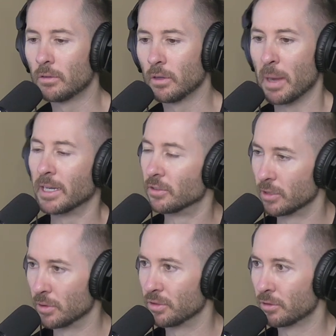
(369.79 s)
maintenance
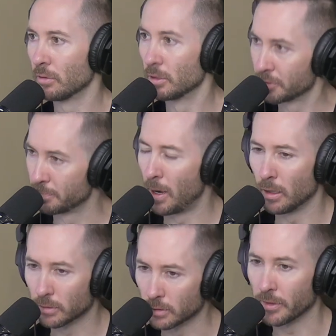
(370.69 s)
doses that are a little
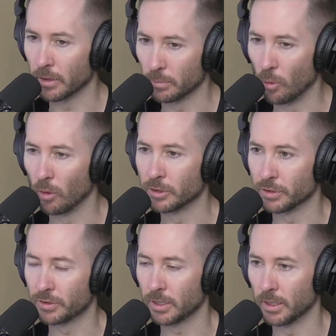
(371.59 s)
smaller and that are more
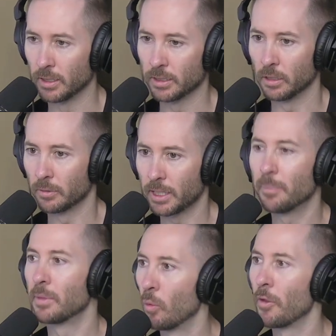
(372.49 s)
just to
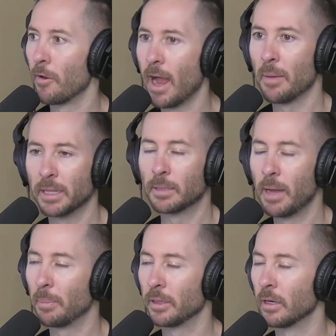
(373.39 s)
keep them where they're at and make them
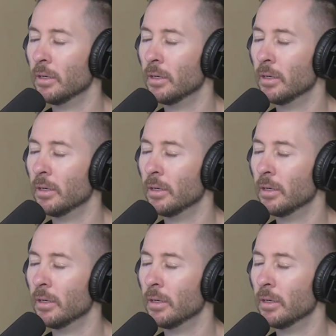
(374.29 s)
happy there.